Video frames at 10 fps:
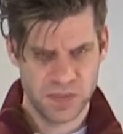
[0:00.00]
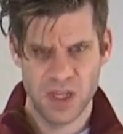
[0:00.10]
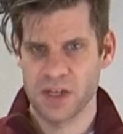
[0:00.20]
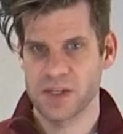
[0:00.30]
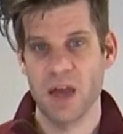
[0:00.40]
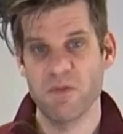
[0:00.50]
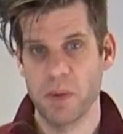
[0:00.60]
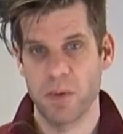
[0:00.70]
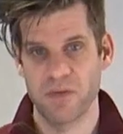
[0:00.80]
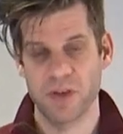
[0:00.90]
Doesn't have to
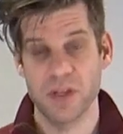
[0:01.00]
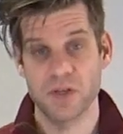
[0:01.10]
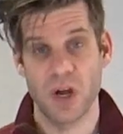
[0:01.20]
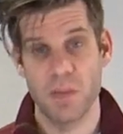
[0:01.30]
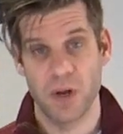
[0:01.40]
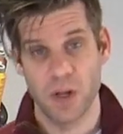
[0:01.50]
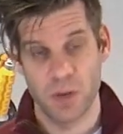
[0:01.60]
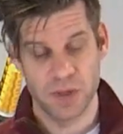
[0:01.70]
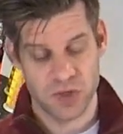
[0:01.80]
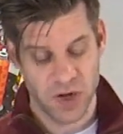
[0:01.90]
be perfectly straight, but a
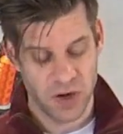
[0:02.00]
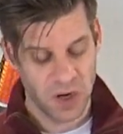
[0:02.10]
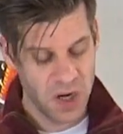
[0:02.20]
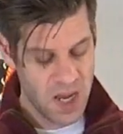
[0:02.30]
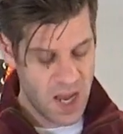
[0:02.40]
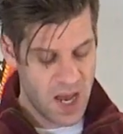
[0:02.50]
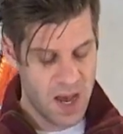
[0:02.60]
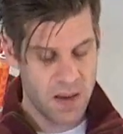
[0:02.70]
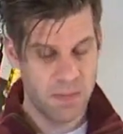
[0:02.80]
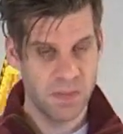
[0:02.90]
little bit straighter
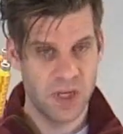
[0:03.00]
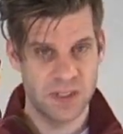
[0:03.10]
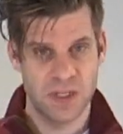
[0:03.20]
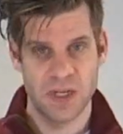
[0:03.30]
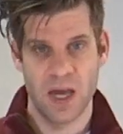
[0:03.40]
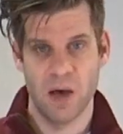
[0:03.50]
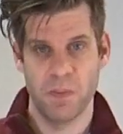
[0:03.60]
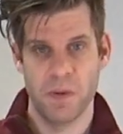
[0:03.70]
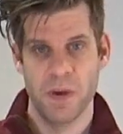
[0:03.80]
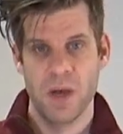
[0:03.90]
um, does tend to
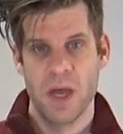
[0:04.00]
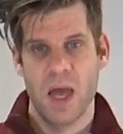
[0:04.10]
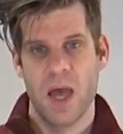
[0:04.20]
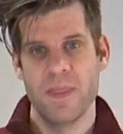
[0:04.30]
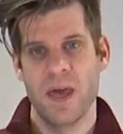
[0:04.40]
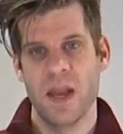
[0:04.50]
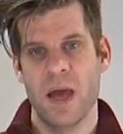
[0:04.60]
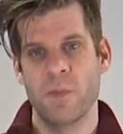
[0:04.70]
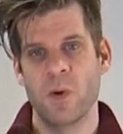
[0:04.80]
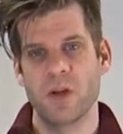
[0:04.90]
help. And then
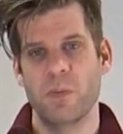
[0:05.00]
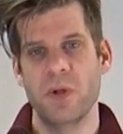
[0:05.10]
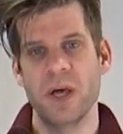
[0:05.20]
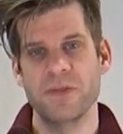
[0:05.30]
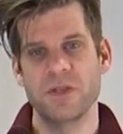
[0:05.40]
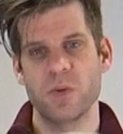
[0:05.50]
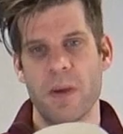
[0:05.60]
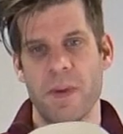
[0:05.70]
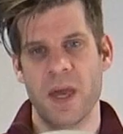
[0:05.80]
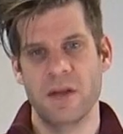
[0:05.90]
I'm going to pull out the
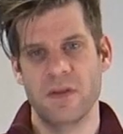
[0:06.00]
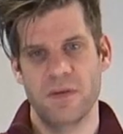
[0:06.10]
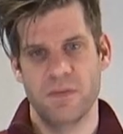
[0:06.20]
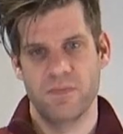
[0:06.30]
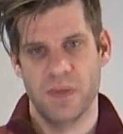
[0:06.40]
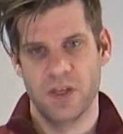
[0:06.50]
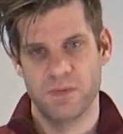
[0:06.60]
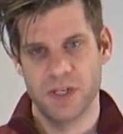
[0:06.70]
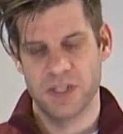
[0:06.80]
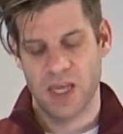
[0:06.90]
sweatband as
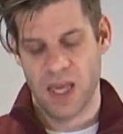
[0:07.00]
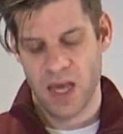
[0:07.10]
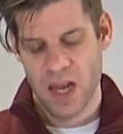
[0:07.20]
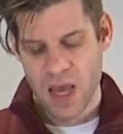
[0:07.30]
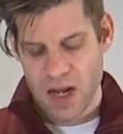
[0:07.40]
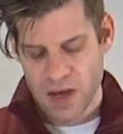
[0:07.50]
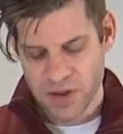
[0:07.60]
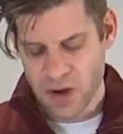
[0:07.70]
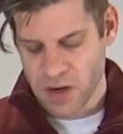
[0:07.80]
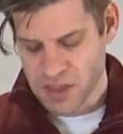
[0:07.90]
much as I can. Now
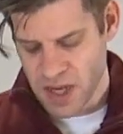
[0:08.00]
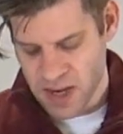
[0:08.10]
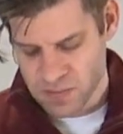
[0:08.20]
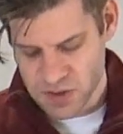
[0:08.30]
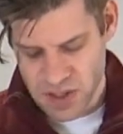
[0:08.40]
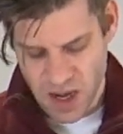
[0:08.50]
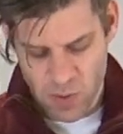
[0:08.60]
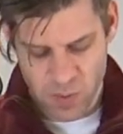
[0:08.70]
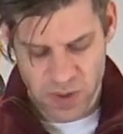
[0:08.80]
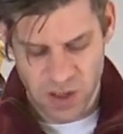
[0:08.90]
there are times that I
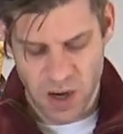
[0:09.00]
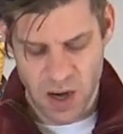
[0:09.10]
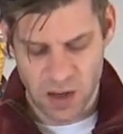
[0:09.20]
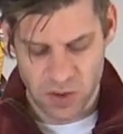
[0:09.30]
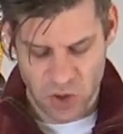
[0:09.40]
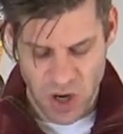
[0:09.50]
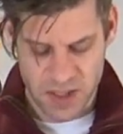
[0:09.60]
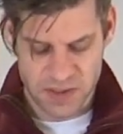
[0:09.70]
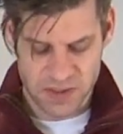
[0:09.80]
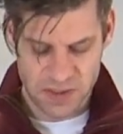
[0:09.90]
will run
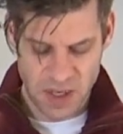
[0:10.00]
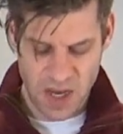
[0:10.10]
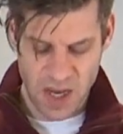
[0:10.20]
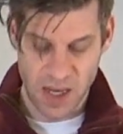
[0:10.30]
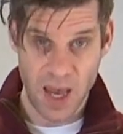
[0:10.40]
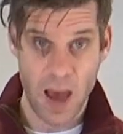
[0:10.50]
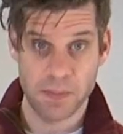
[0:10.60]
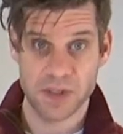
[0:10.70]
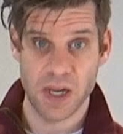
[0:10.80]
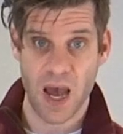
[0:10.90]
across uh,
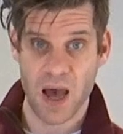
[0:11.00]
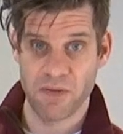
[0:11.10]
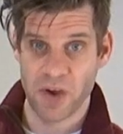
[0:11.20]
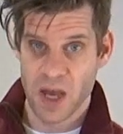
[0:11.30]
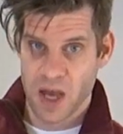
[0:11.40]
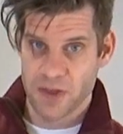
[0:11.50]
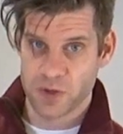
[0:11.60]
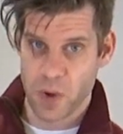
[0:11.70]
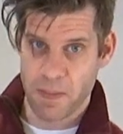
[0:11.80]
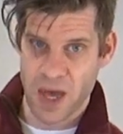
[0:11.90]
caps that have the
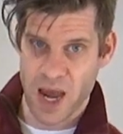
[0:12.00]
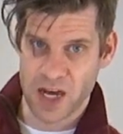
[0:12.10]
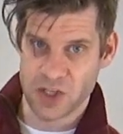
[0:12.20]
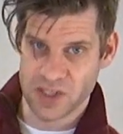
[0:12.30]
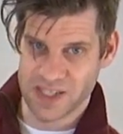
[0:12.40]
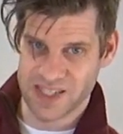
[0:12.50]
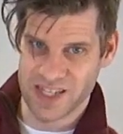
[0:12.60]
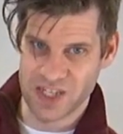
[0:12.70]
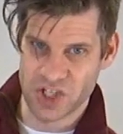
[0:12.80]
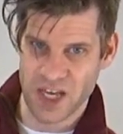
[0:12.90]
sweatband actually
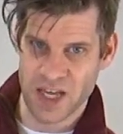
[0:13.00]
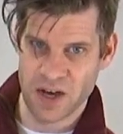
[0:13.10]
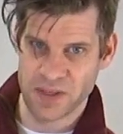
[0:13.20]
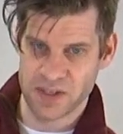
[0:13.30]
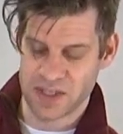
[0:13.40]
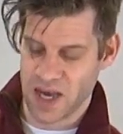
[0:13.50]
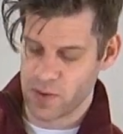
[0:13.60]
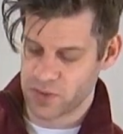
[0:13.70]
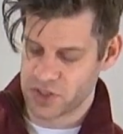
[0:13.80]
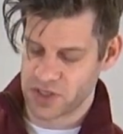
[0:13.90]
stitched in on the
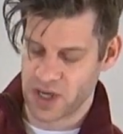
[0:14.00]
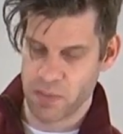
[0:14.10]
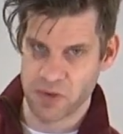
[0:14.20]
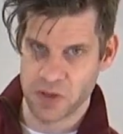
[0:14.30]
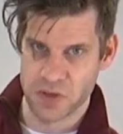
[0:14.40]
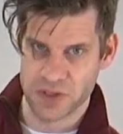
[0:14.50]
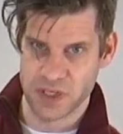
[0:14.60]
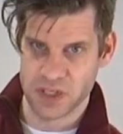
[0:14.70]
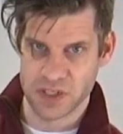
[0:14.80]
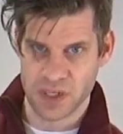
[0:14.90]
side with just a couple of little
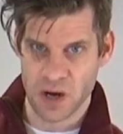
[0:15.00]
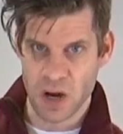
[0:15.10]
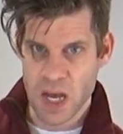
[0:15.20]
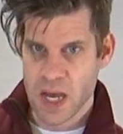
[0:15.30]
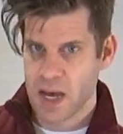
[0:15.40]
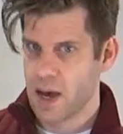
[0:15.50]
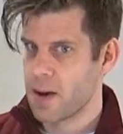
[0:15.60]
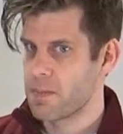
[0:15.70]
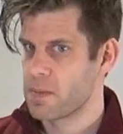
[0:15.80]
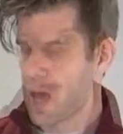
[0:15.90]
stitches there.
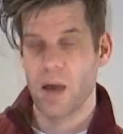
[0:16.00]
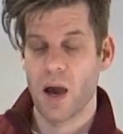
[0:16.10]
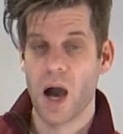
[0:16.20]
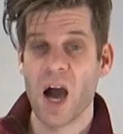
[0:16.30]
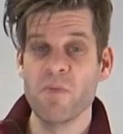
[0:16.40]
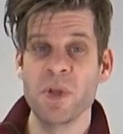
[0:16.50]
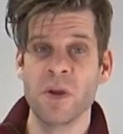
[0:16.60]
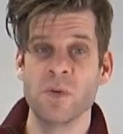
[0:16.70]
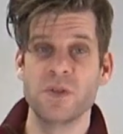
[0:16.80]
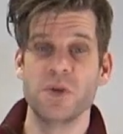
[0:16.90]
Um, I've been
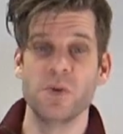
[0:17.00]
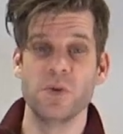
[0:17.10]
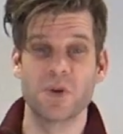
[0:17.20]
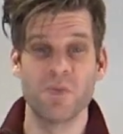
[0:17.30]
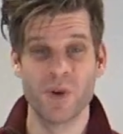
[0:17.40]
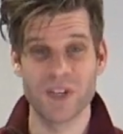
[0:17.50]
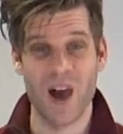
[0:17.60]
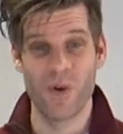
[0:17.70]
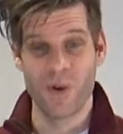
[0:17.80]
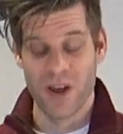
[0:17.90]
known to trim those
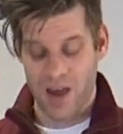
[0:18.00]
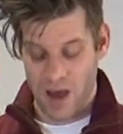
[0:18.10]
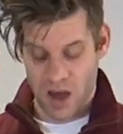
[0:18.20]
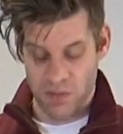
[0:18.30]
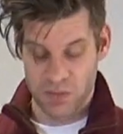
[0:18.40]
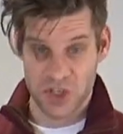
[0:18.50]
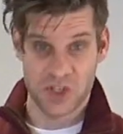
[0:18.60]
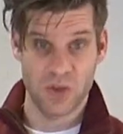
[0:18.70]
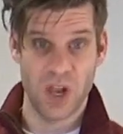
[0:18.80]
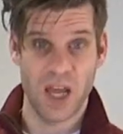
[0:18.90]
out um,
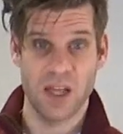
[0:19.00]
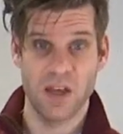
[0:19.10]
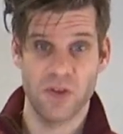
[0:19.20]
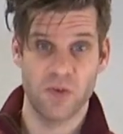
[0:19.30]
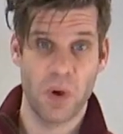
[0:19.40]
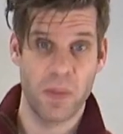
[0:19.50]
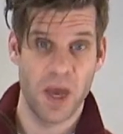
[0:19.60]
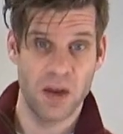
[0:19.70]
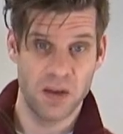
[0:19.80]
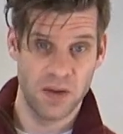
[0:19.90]
just so that I can get the
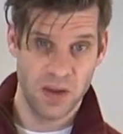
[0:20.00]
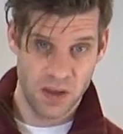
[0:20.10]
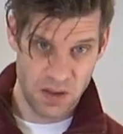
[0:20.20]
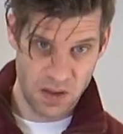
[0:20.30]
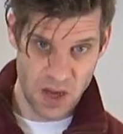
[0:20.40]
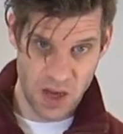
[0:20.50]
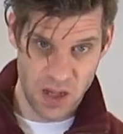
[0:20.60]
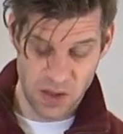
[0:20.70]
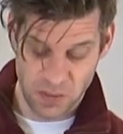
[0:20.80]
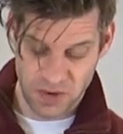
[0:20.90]
sweatband uh,
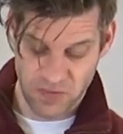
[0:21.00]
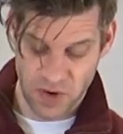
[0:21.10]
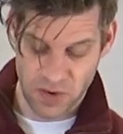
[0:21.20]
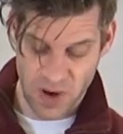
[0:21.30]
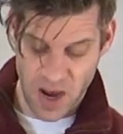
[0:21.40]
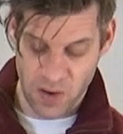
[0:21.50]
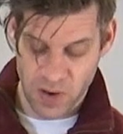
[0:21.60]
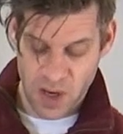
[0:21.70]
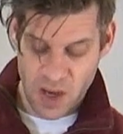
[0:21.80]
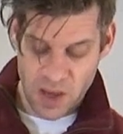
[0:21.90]
a little bit farther out.
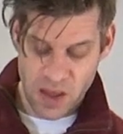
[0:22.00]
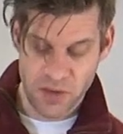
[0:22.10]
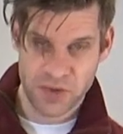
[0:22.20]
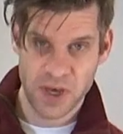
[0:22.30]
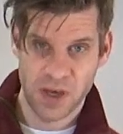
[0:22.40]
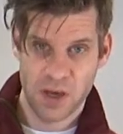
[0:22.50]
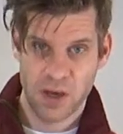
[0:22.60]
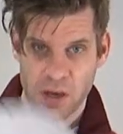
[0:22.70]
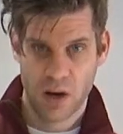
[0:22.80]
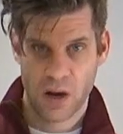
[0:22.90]
The other thing,
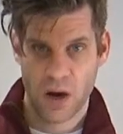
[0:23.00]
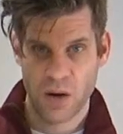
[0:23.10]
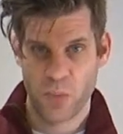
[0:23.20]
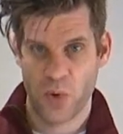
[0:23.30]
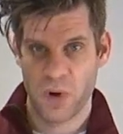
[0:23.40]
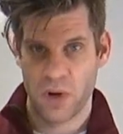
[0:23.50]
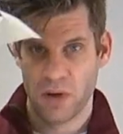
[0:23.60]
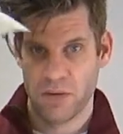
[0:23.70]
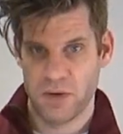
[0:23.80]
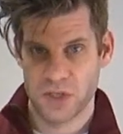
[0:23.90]

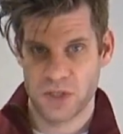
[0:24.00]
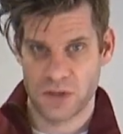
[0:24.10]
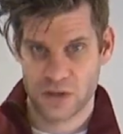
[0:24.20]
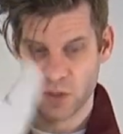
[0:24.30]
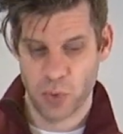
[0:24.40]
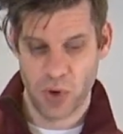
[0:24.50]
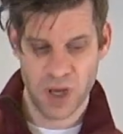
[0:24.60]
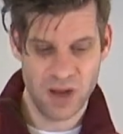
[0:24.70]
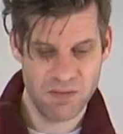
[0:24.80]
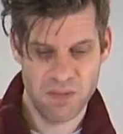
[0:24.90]
cardboard, just to support
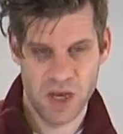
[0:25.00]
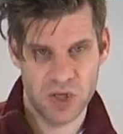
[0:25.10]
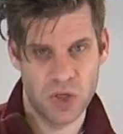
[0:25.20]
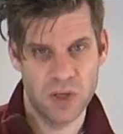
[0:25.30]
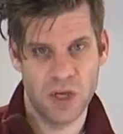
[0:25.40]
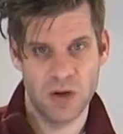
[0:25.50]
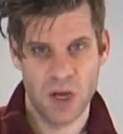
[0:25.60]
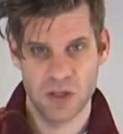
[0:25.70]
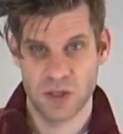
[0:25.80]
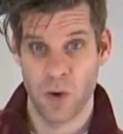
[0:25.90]
it, make sure that you're
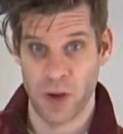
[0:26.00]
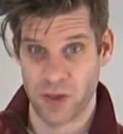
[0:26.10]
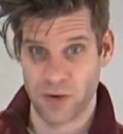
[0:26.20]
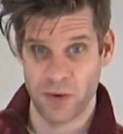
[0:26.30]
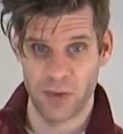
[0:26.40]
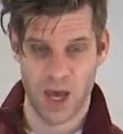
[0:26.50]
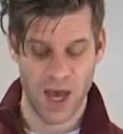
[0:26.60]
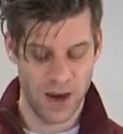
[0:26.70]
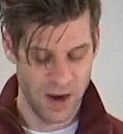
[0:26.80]
not sewing through that.